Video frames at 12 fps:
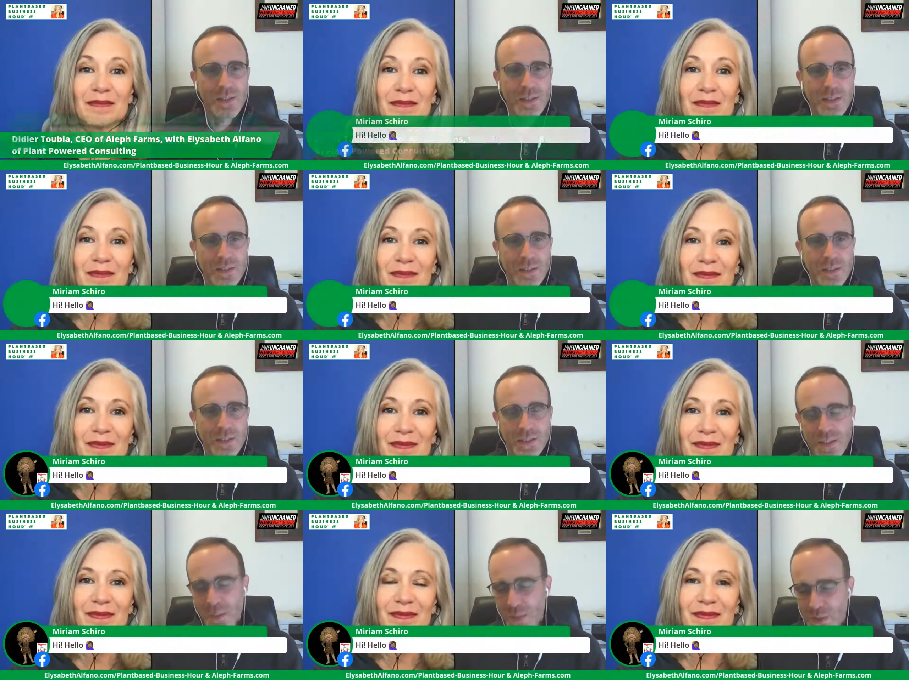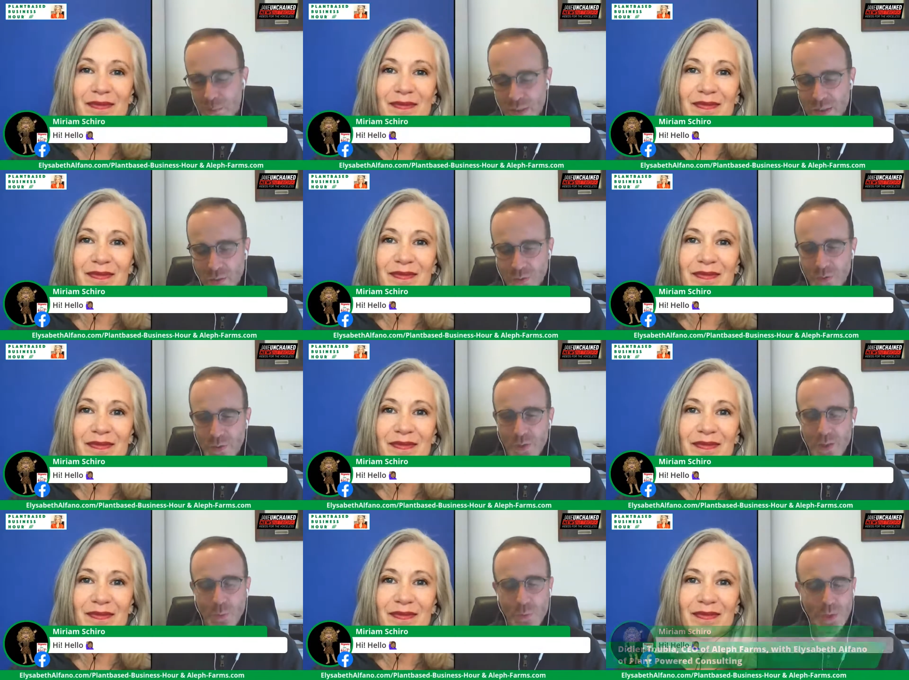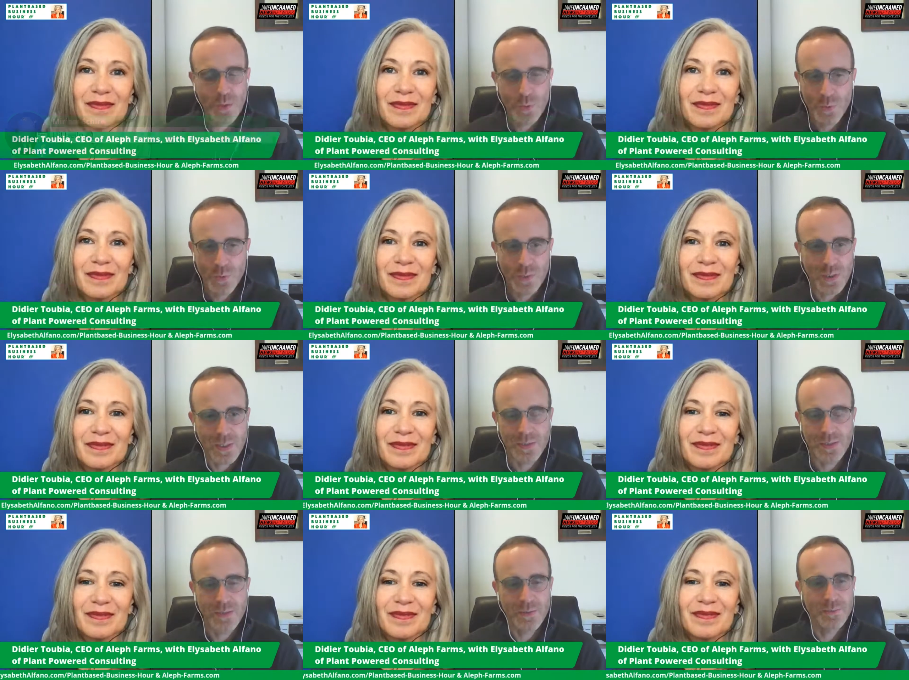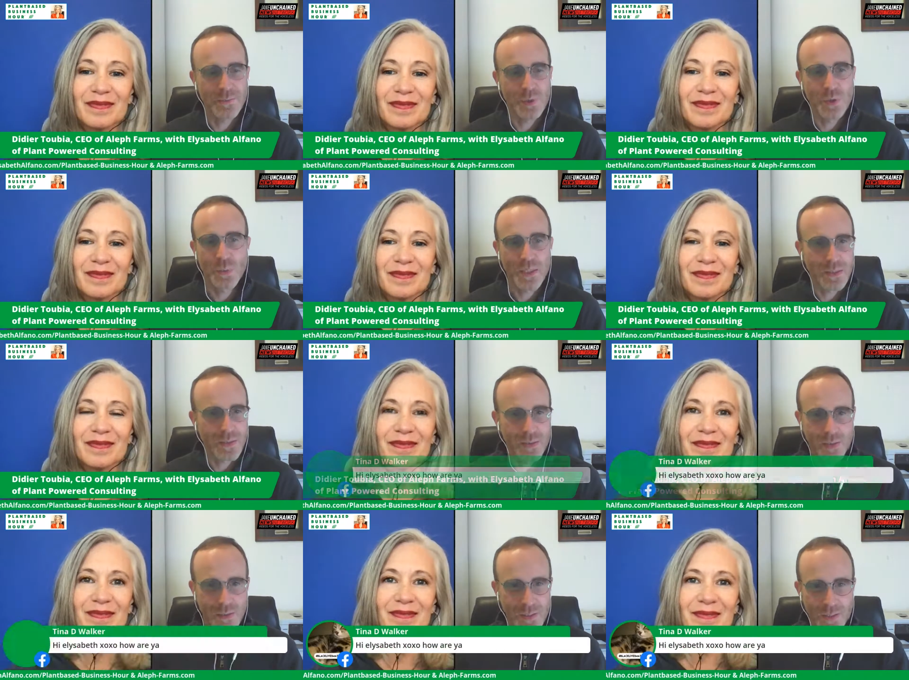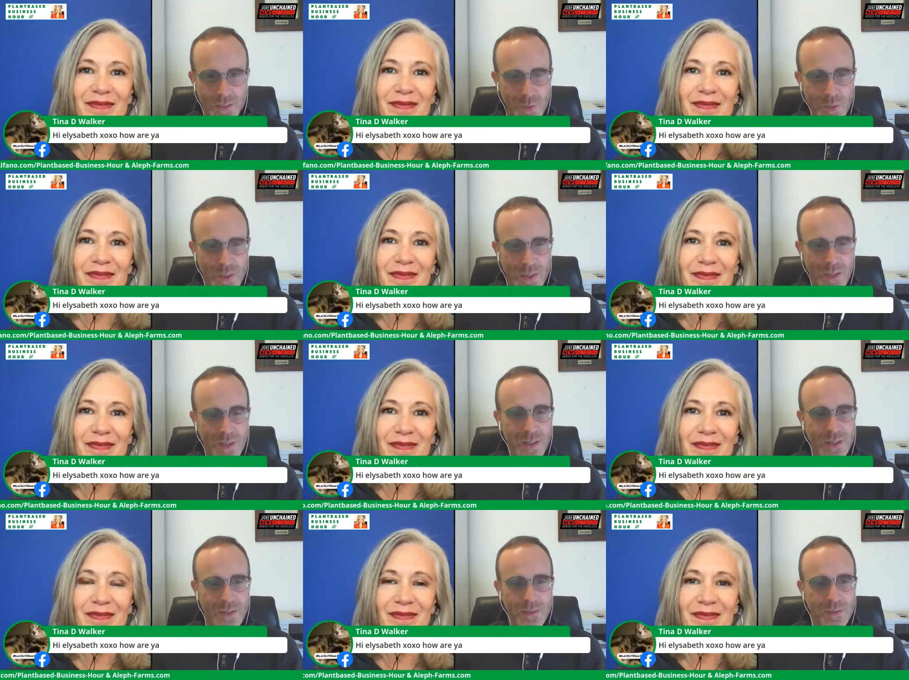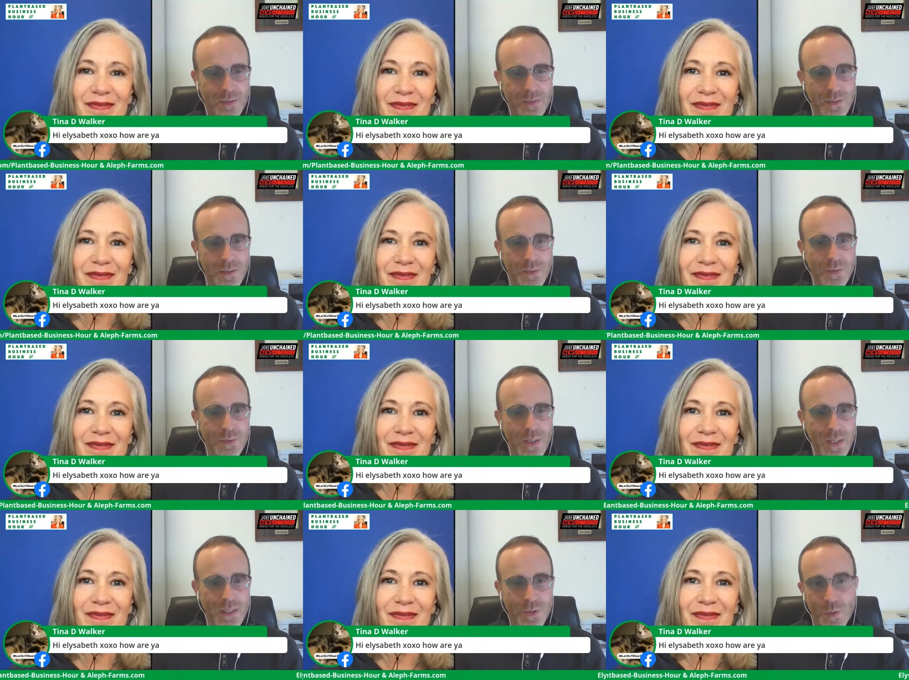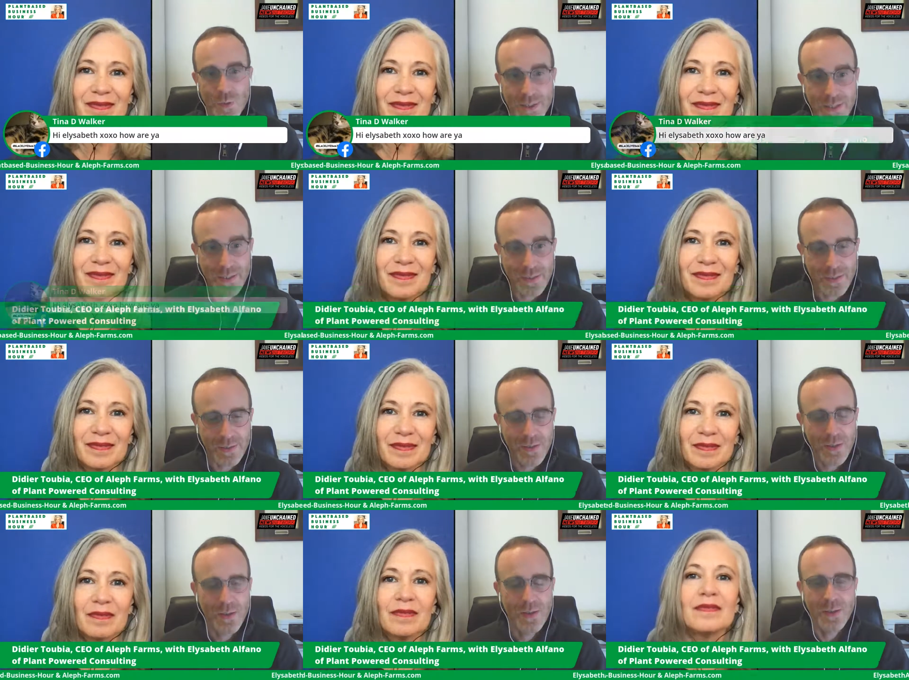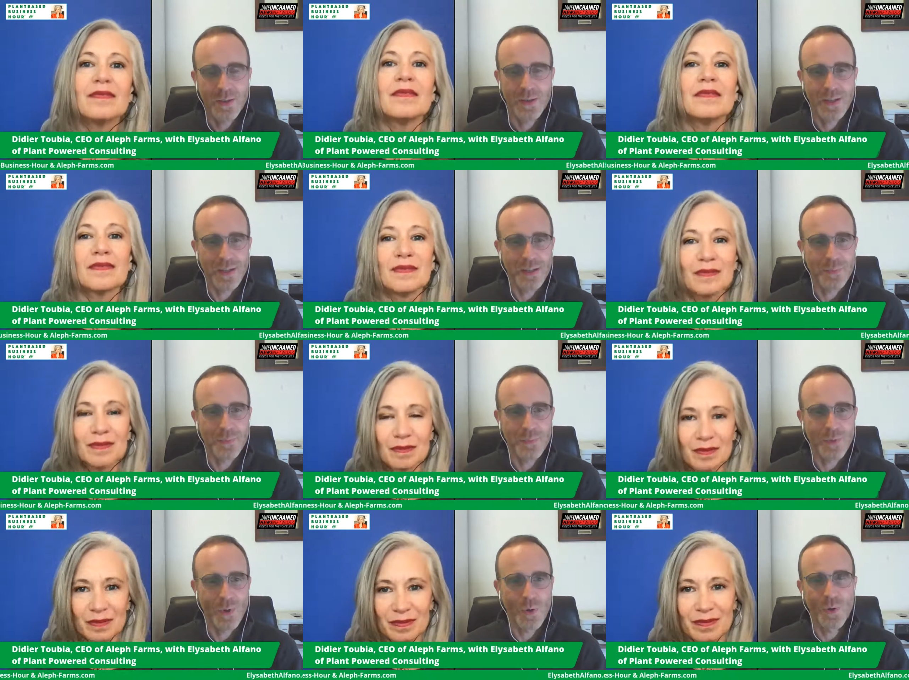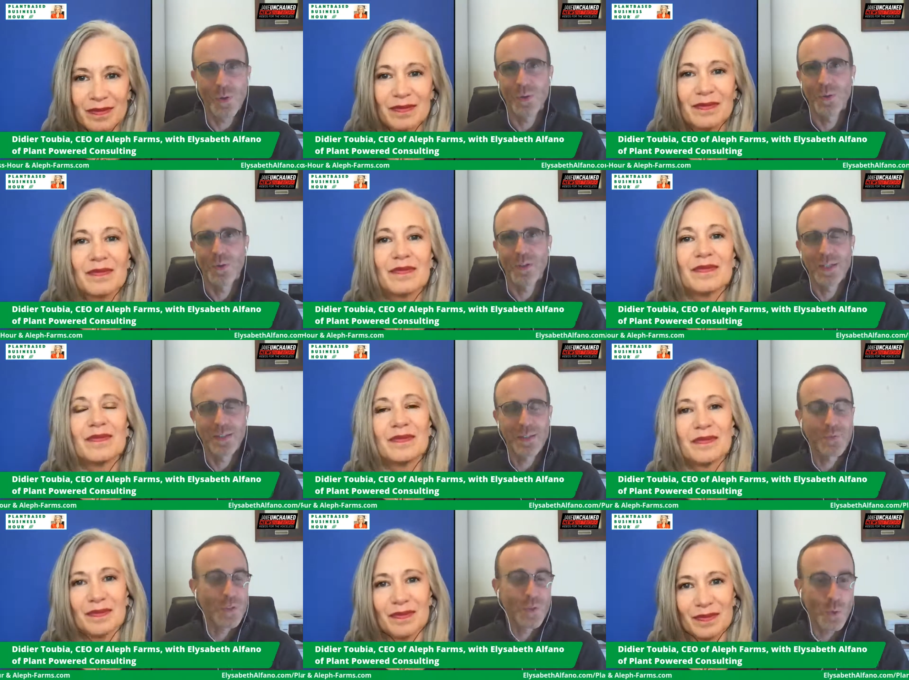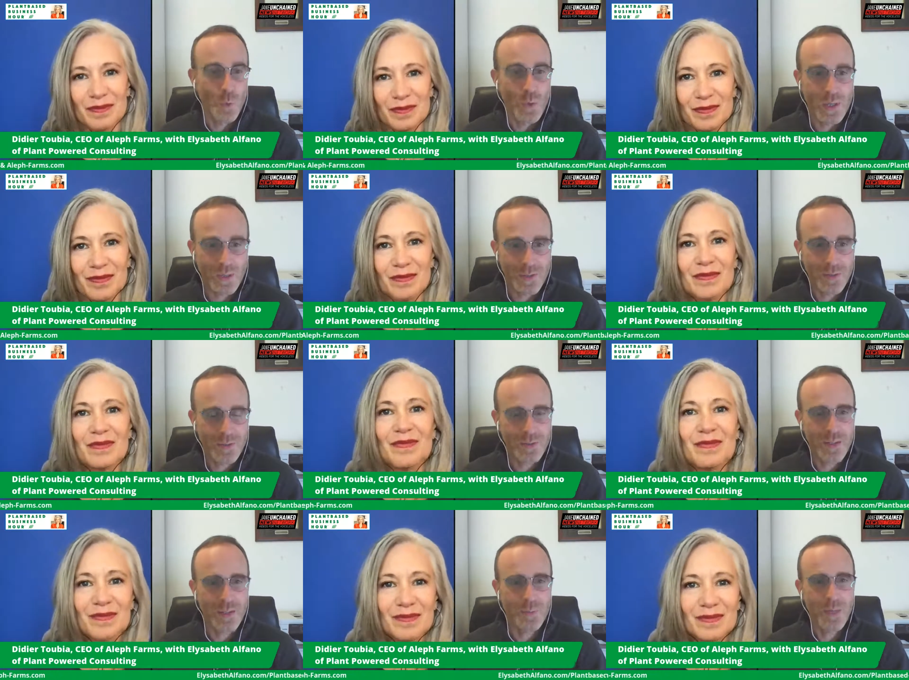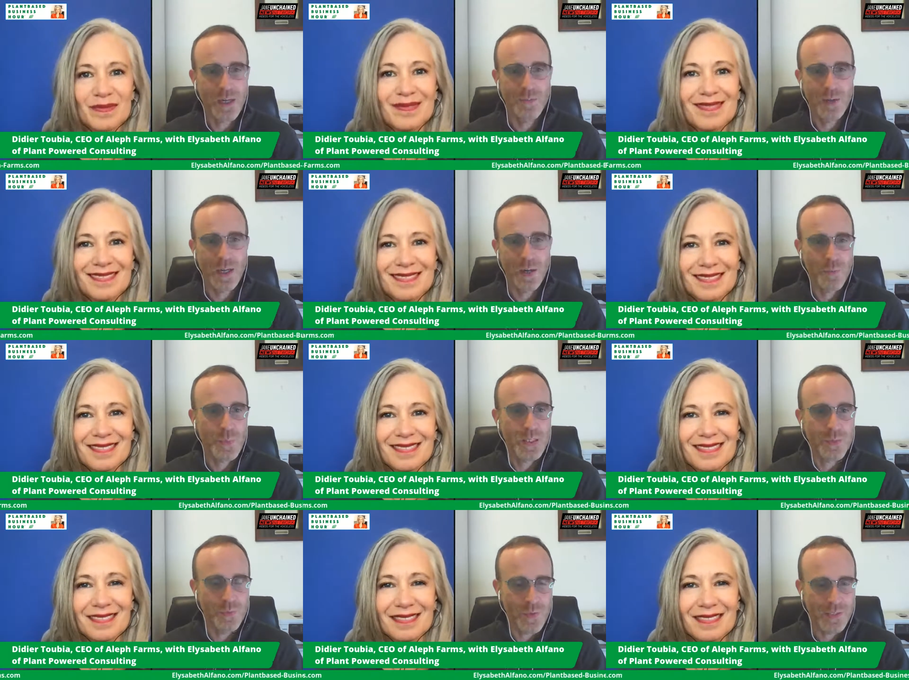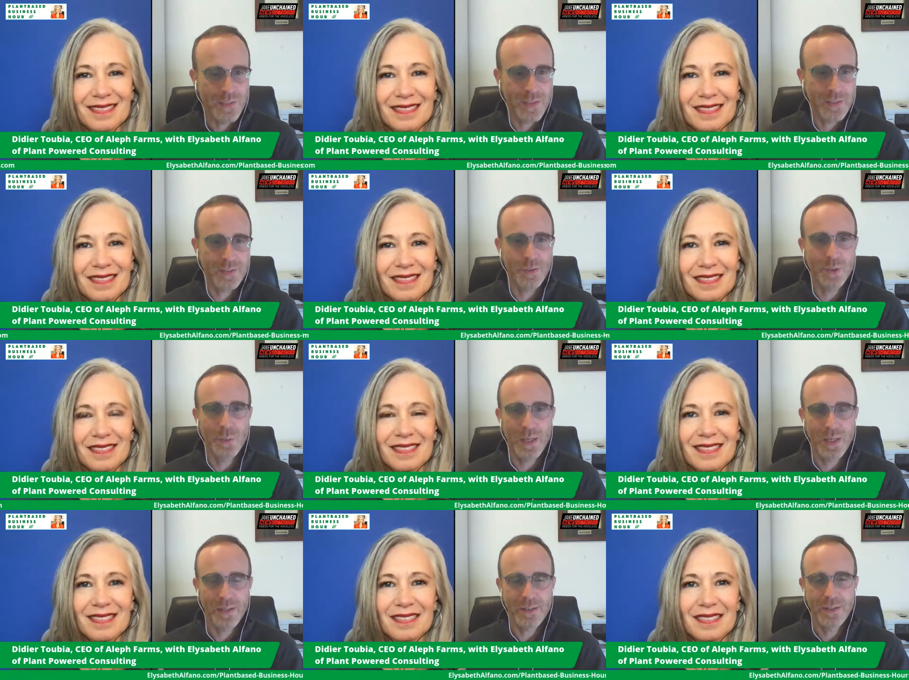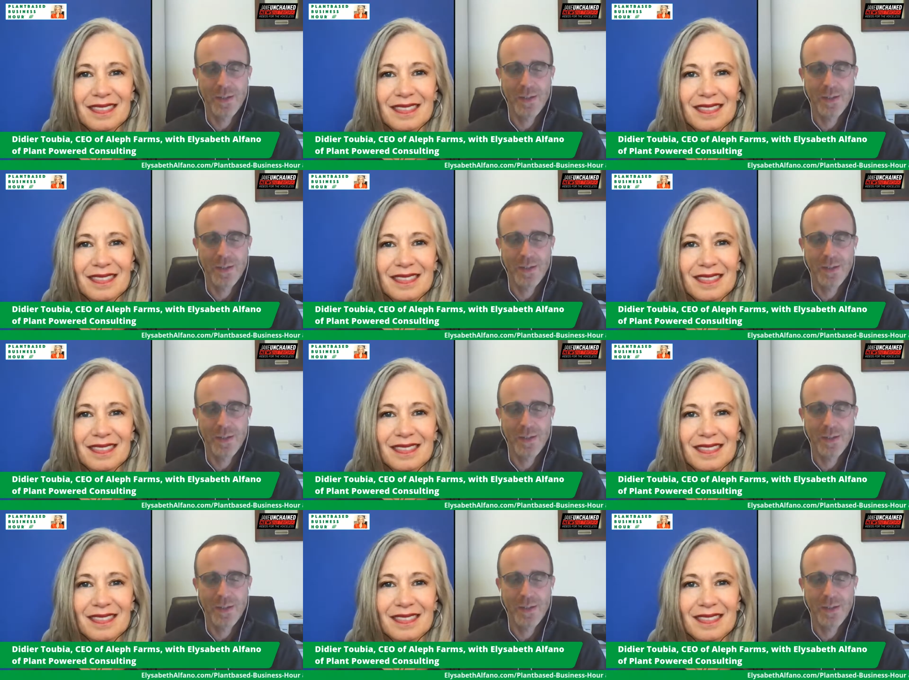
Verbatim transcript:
Speaker 1: and uh, same as many other breakthroughs in human history, like you know electricity um, or uh, even the wheel, um, have, have been invented you know by